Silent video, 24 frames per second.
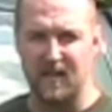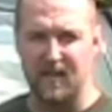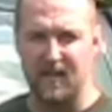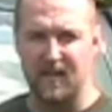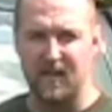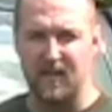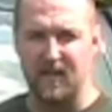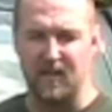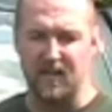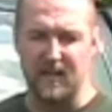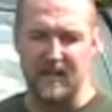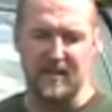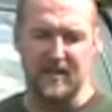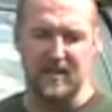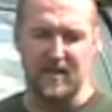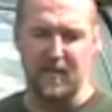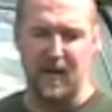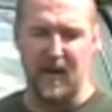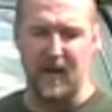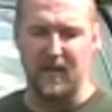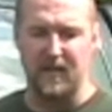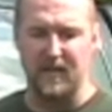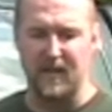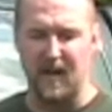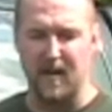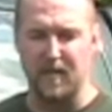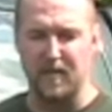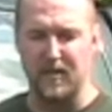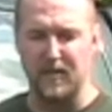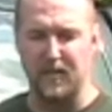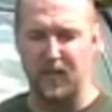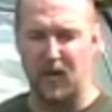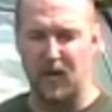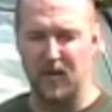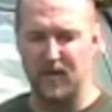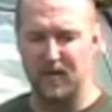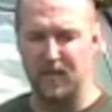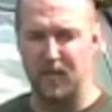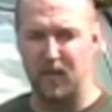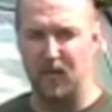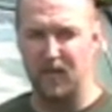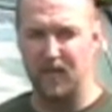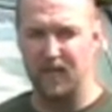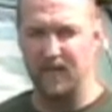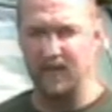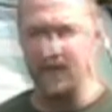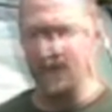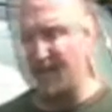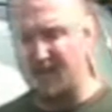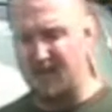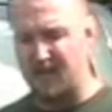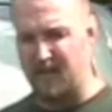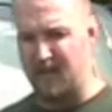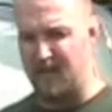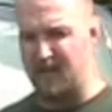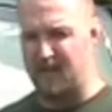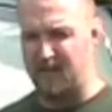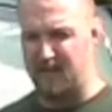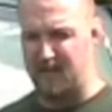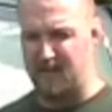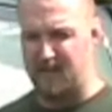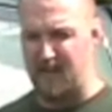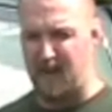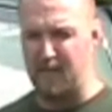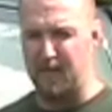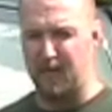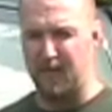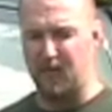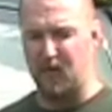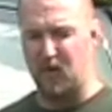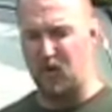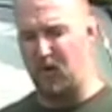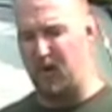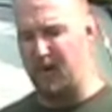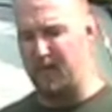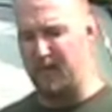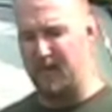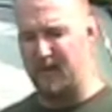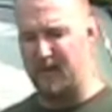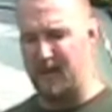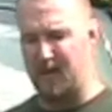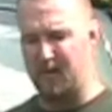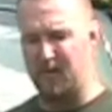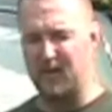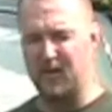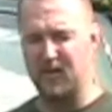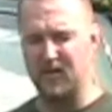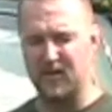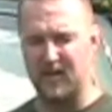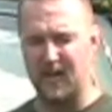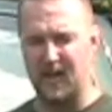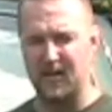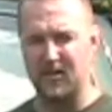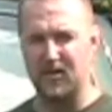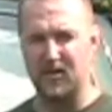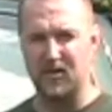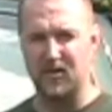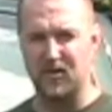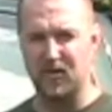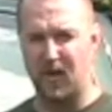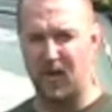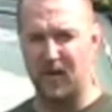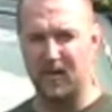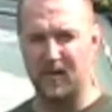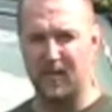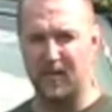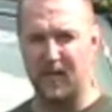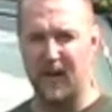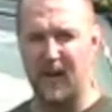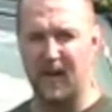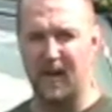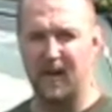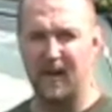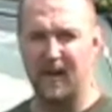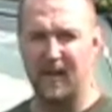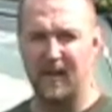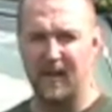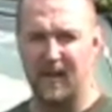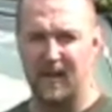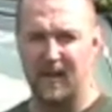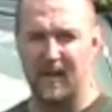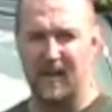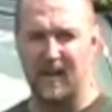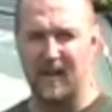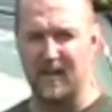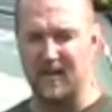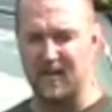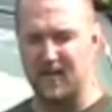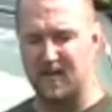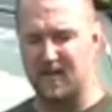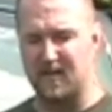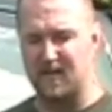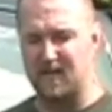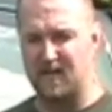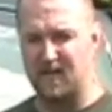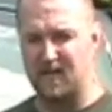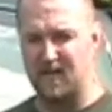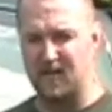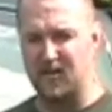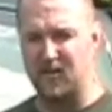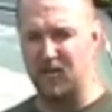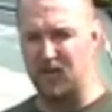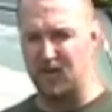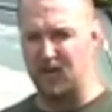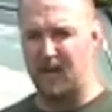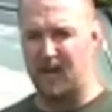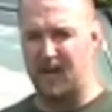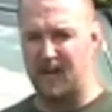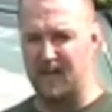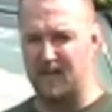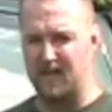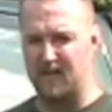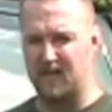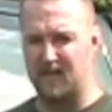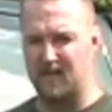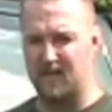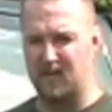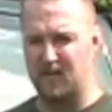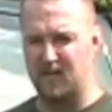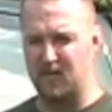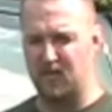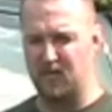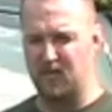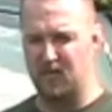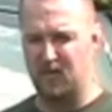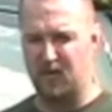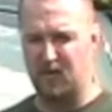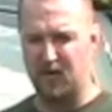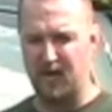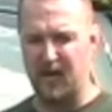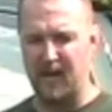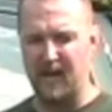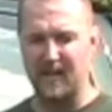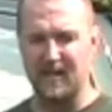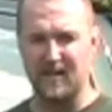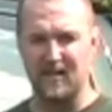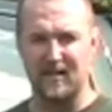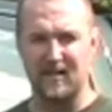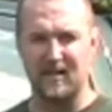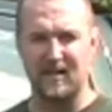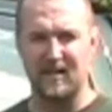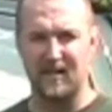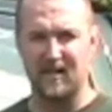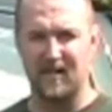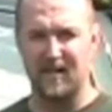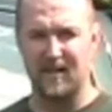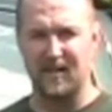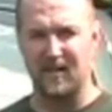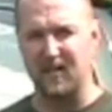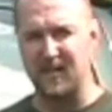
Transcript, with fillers: the least amount of time as possible. Uh, the, right. the, type of equipment that we use to actually drug the bear is utilized to create as the